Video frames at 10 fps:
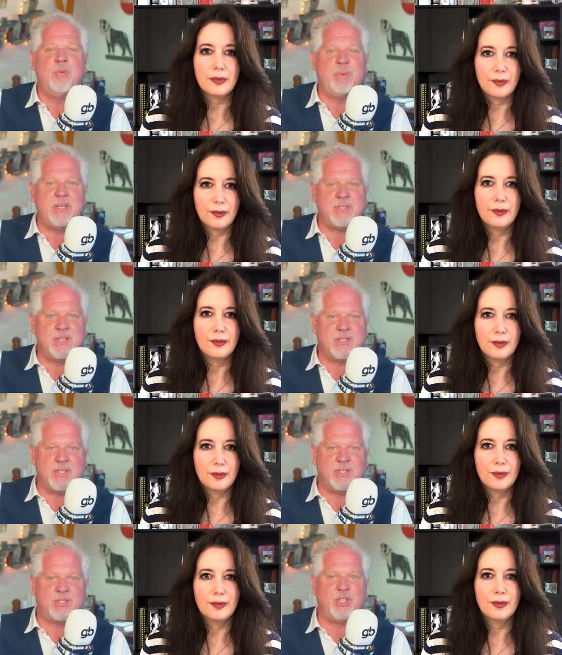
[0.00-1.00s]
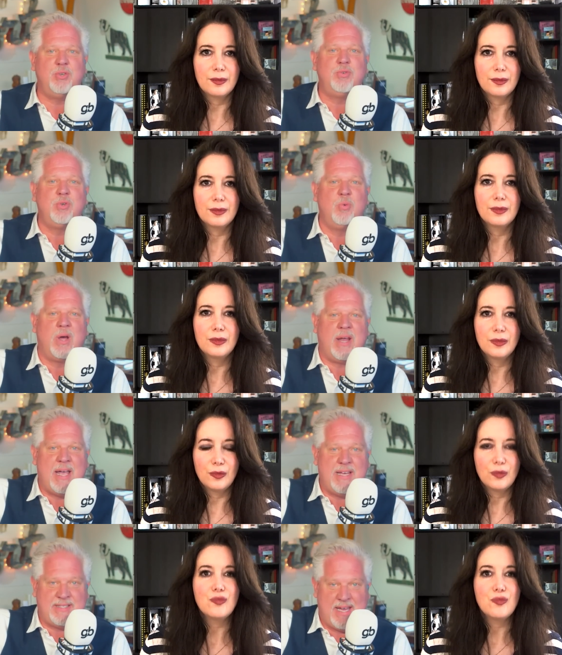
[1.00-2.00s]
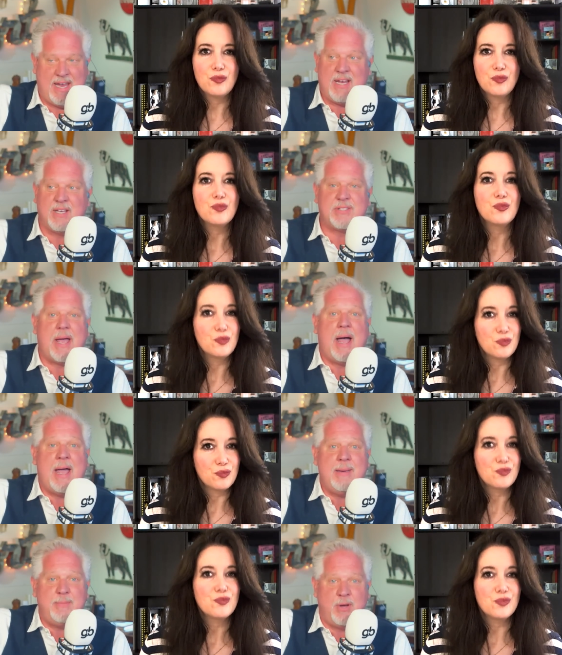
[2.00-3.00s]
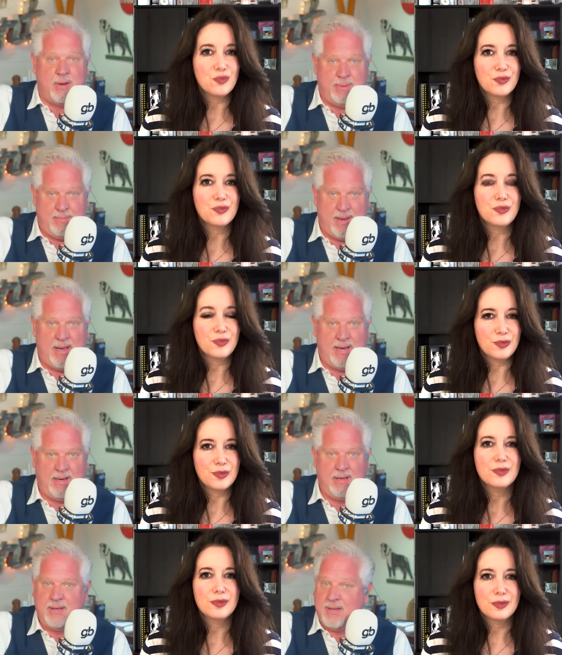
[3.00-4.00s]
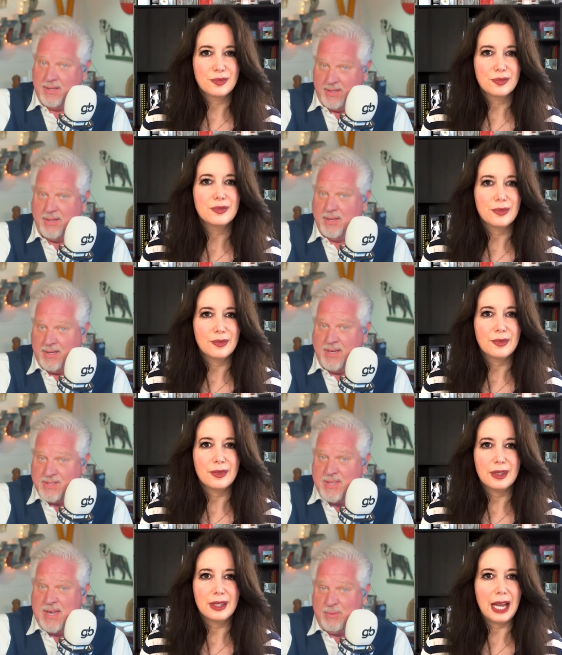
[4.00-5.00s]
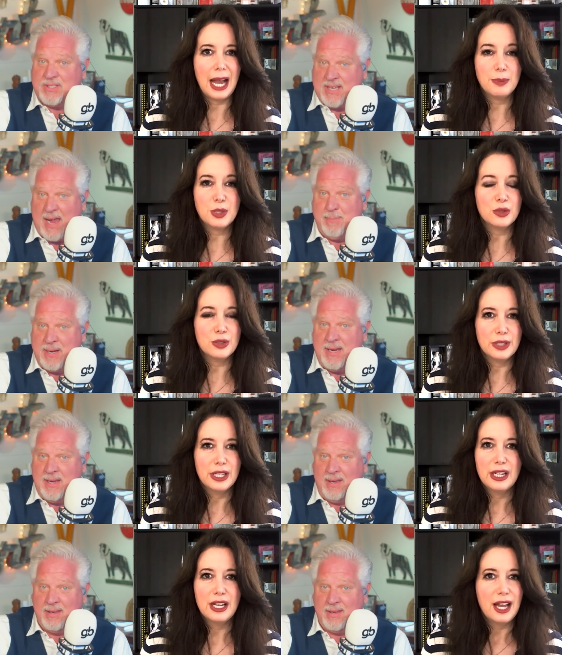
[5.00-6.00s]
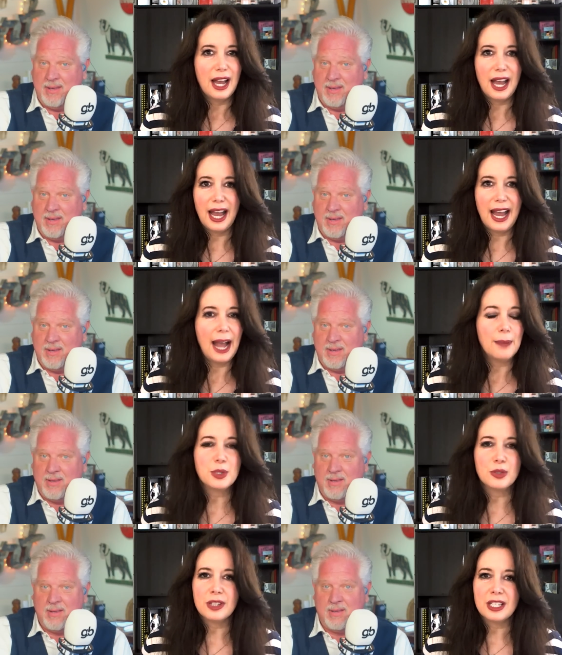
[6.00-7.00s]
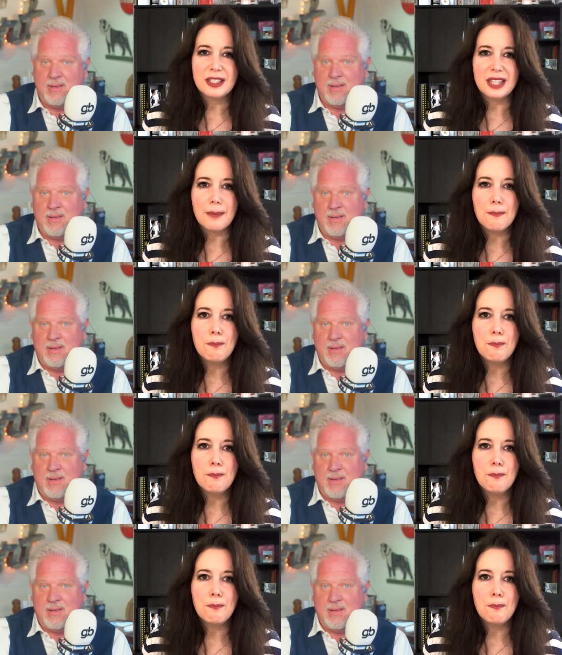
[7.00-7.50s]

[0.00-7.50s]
Speaker 1: you businesses, you do what I say because I'm going to be buying. Isn't that Absolutely. what's happening?
Speaker 2: Absolutely, is the